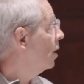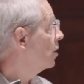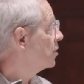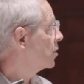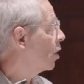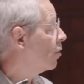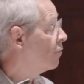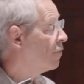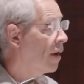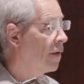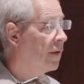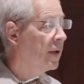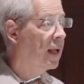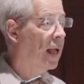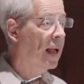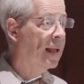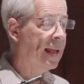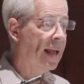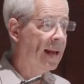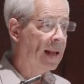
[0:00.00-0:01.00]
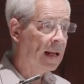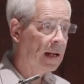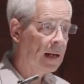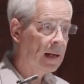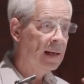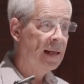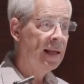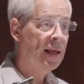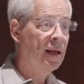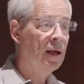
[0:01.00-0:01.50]
So a
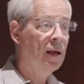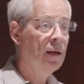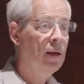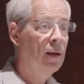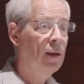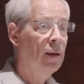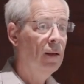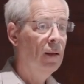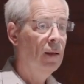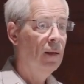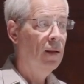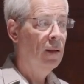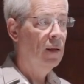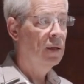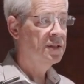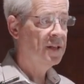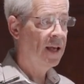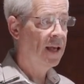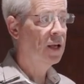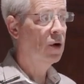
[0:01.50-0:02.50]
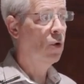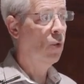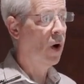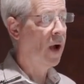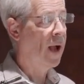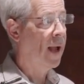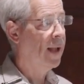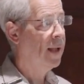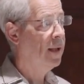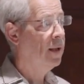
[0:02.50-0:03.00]
clear
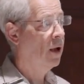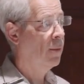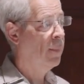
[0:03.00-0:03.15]
takeaway